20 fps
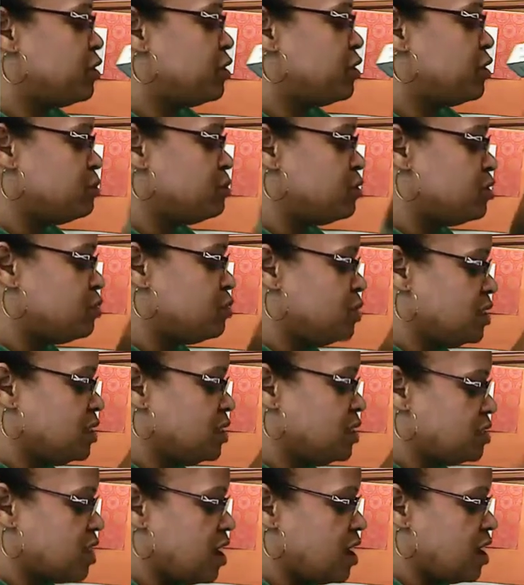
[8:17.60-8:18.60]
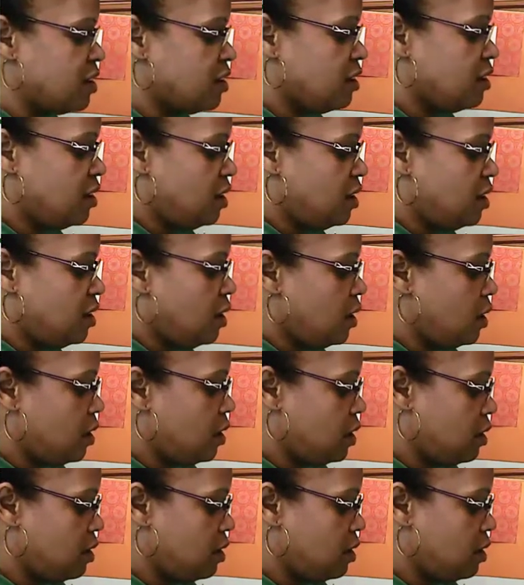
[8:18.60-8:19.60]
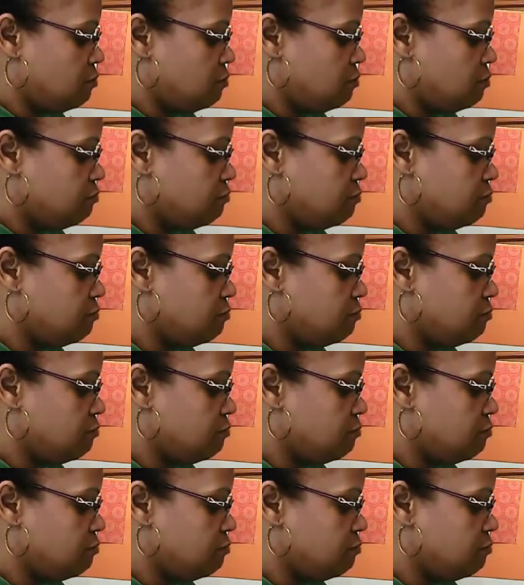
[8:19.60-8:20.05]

prism swing set. I